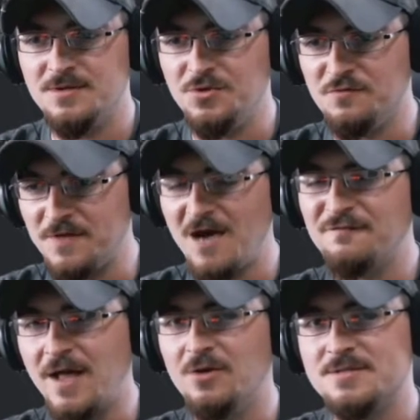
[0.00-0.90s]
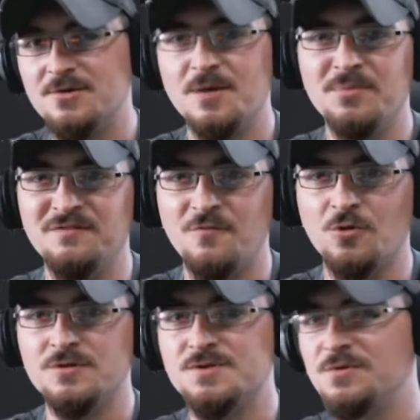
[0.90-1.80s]
you've got files that are
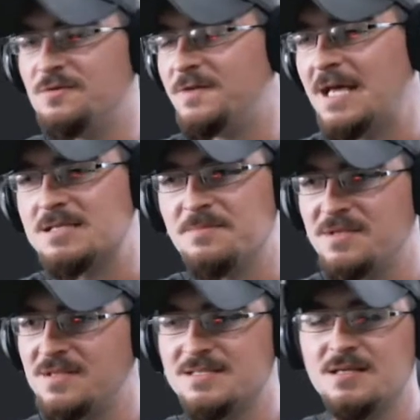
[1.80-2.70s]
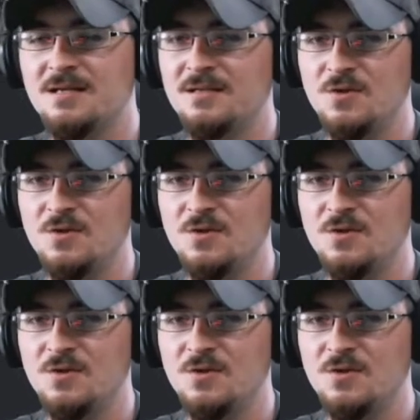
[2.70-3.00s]
MP4s, or you've got something that's got a